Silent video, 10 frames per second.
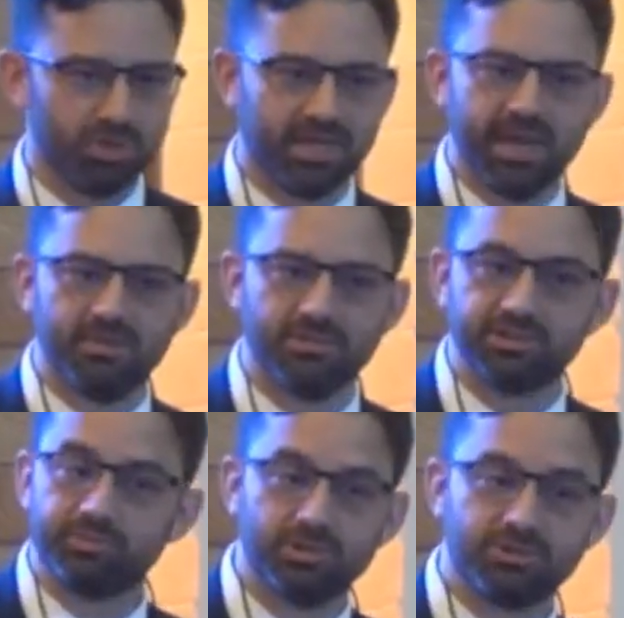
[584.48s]
But again,
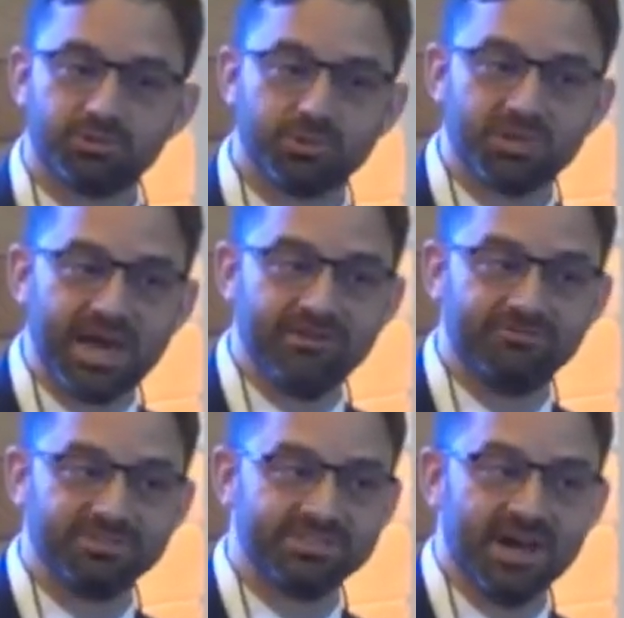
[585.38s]
the spiritual
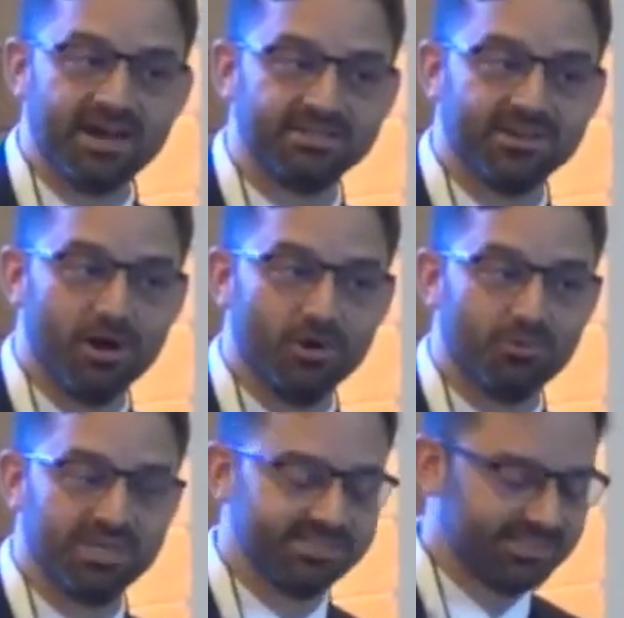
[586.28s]
life is not
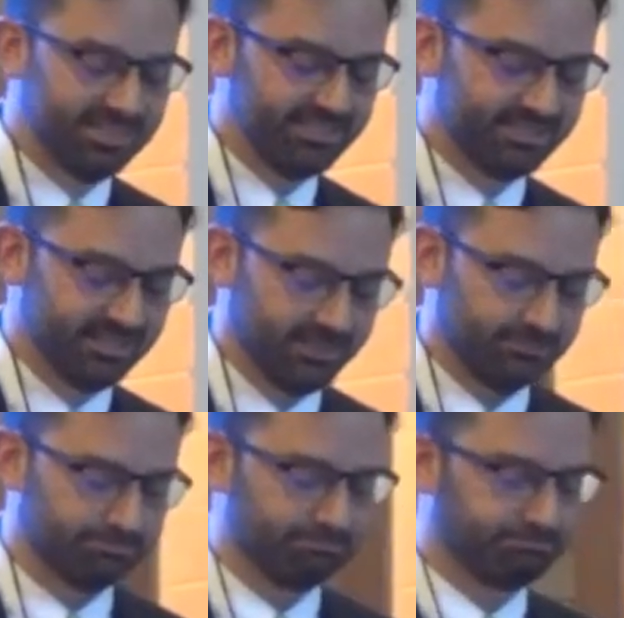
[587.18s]
always
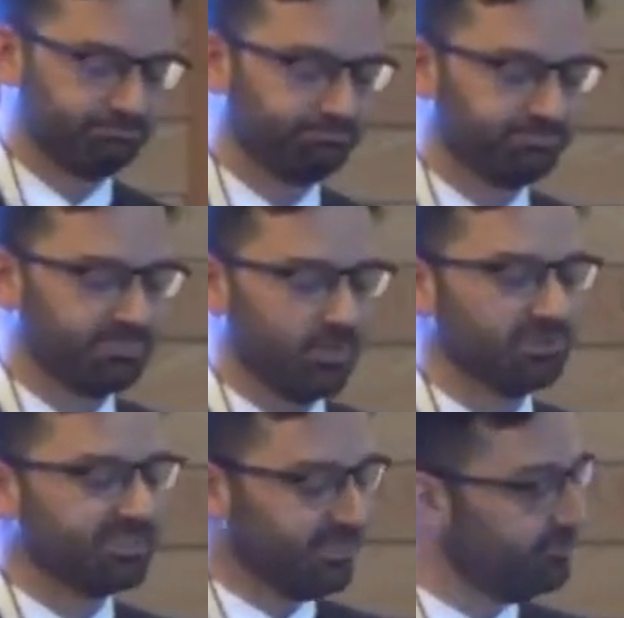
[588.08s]
easy. It was